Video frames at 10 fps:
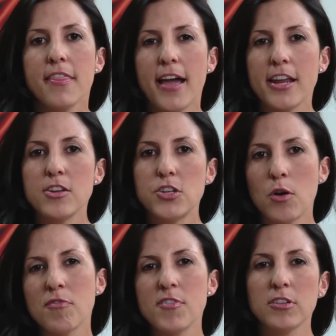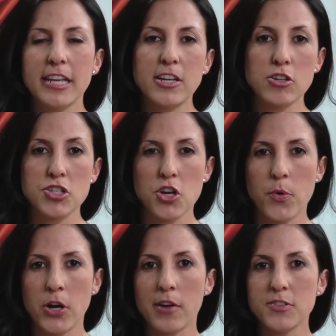that you don't feel like you're
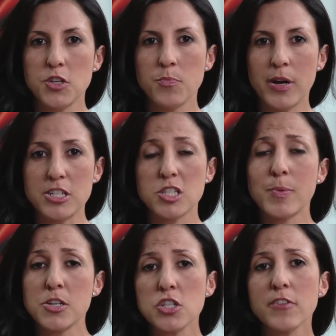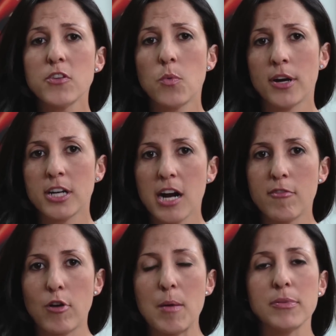showing off too much, especially if you wanna
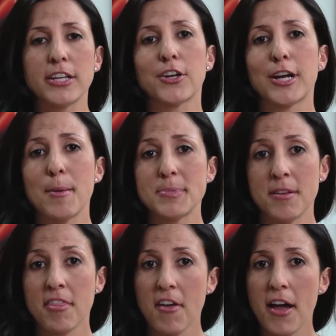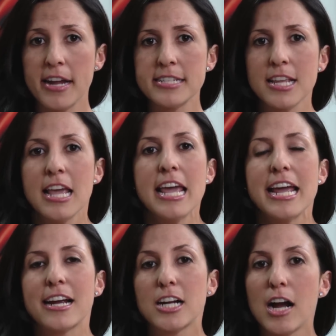cover up like your hips and thighs
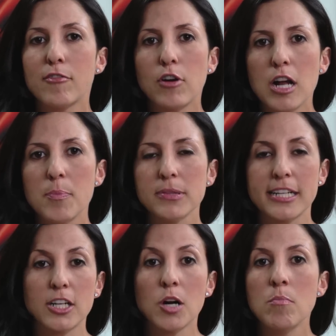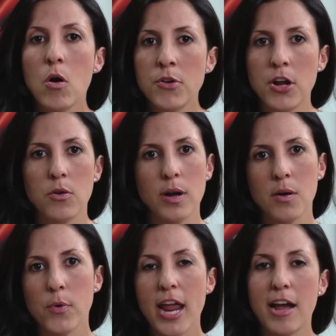a cover-up, like a kimono,
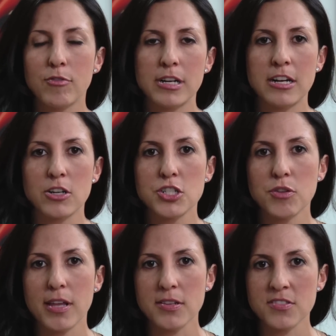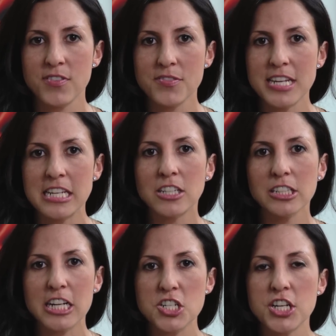uh, we have one in our 2015
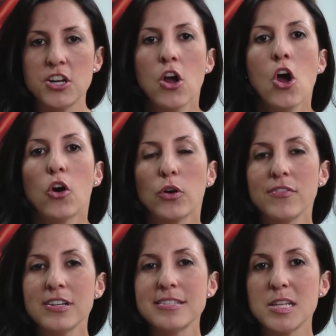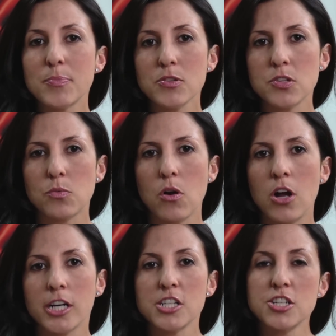collection, or even a simple
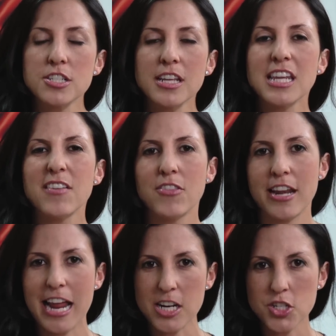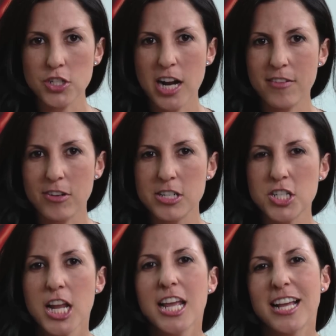sarong. It's just gonna give you that extra coverage
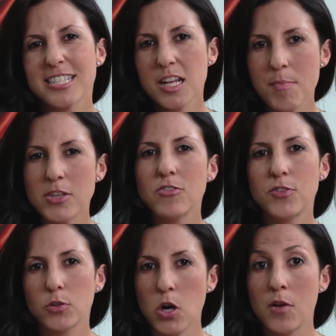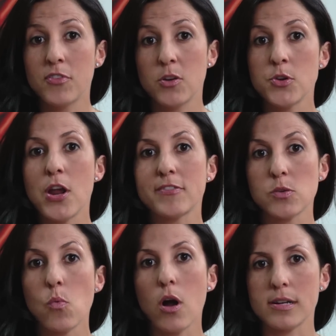that's gonna make you feel confident when you have
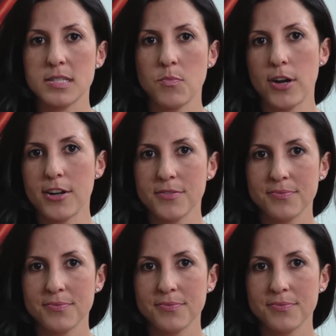to walk somewhere.